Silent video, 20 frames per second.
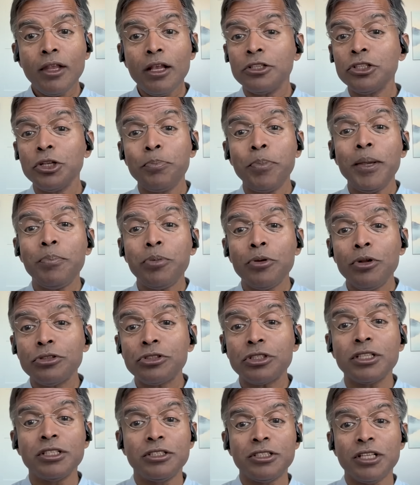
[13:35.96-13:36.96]
The people who
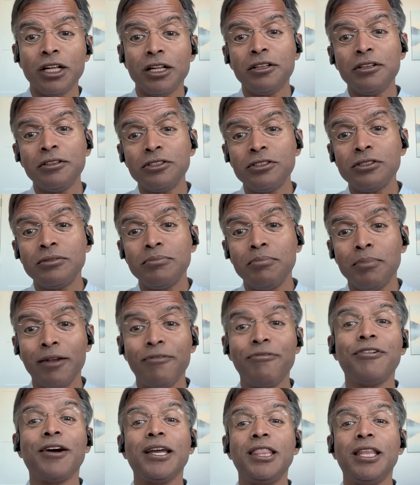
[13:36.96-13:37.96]
use consultants
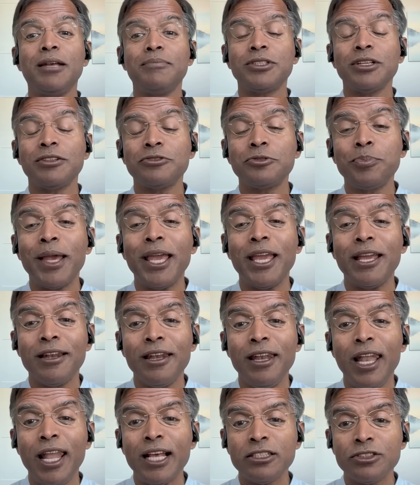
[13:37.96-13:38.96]
might find themselves
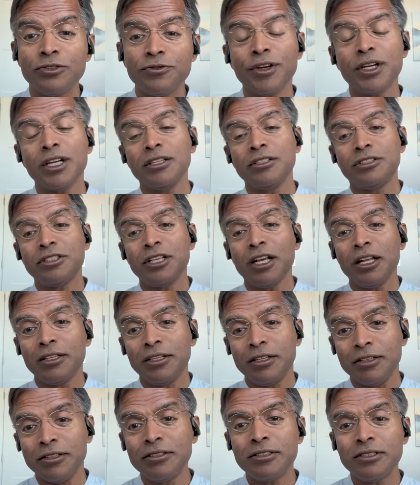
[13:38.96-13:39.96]
paying less for
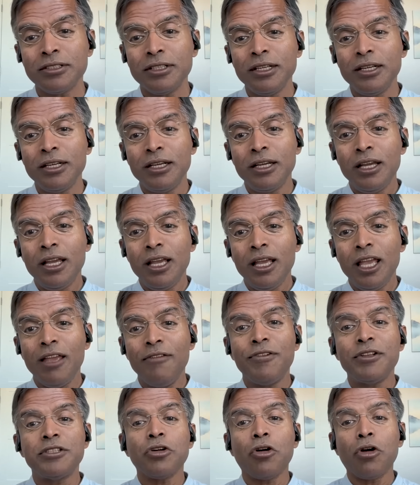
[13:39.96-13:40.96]
consultants
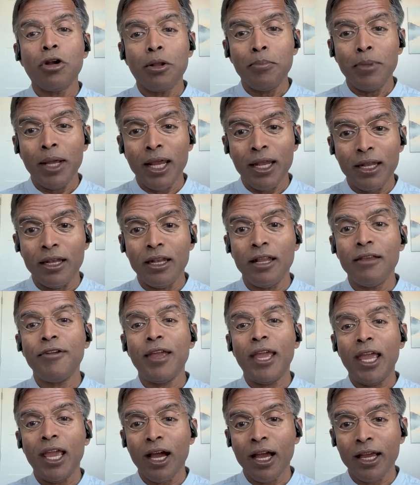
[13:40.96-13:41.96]
if it's automated, if
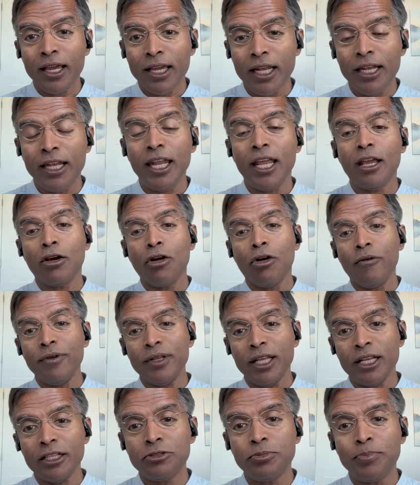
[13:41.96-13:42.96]
AI can take
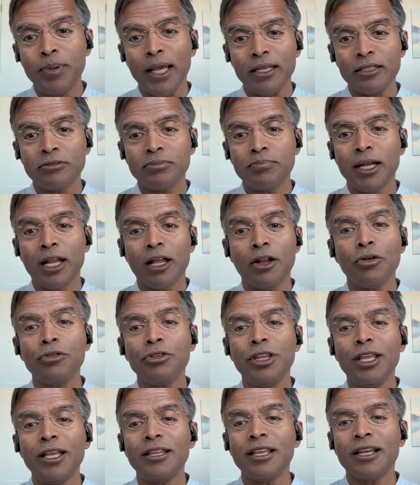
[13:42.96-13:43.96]
over that space. But I
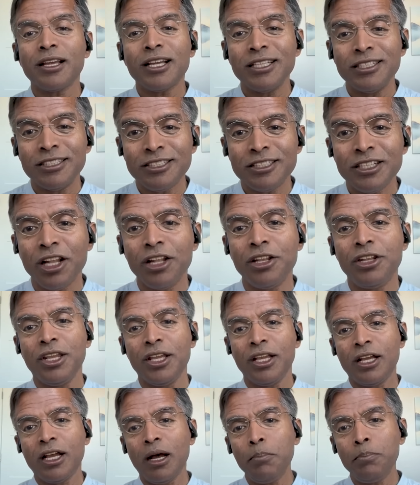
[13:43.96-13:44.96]
don't think the
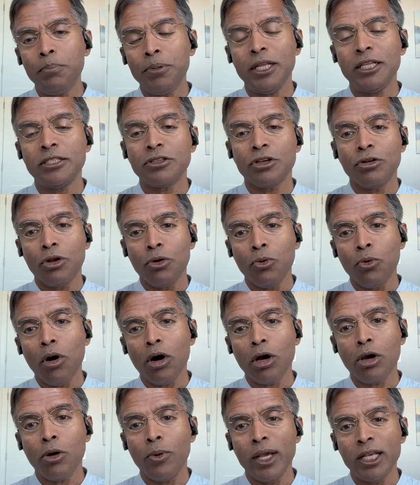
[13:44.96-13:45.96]
consulting companies are going to
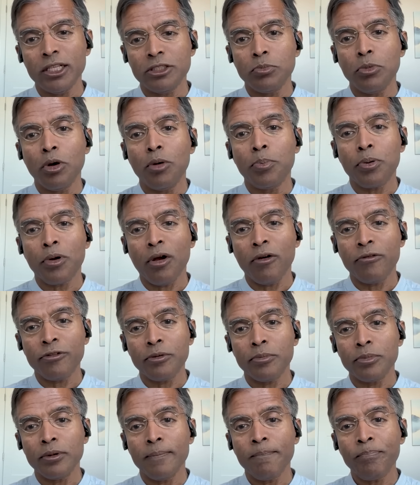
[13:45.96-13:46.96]
walk away as more
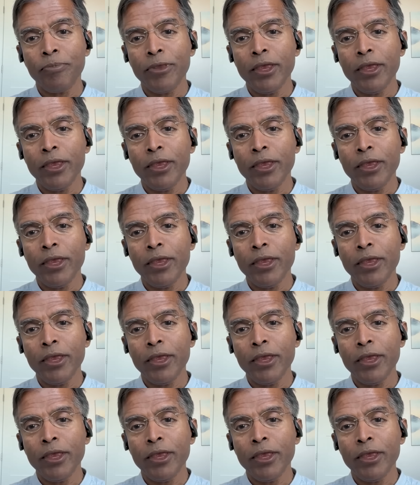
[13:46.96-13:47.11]
profitable.